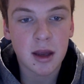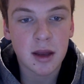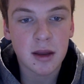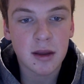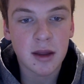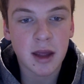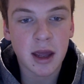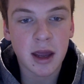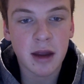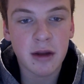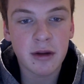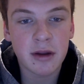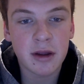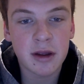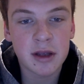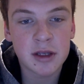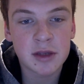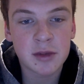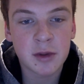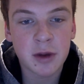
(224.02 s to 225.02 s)
The
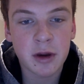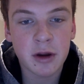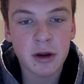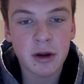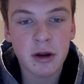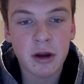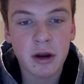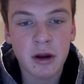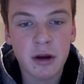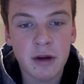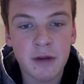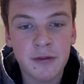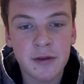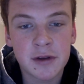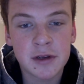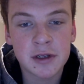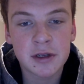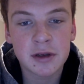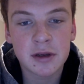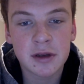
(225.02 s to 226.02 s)
areas where
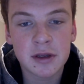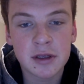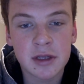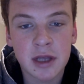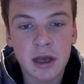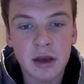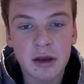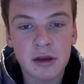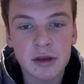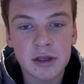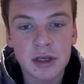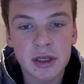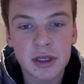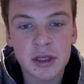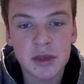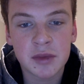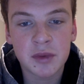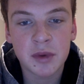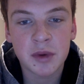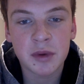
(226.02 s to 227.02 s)
artificial
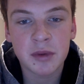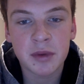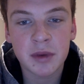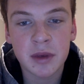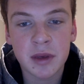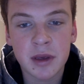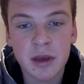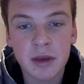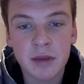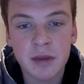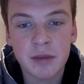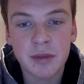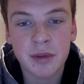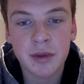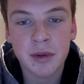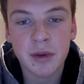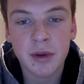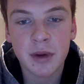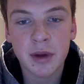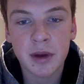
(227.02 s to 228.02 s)
intelligence will be
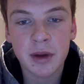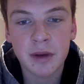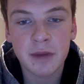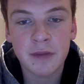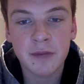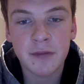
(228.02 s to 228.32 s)
employed,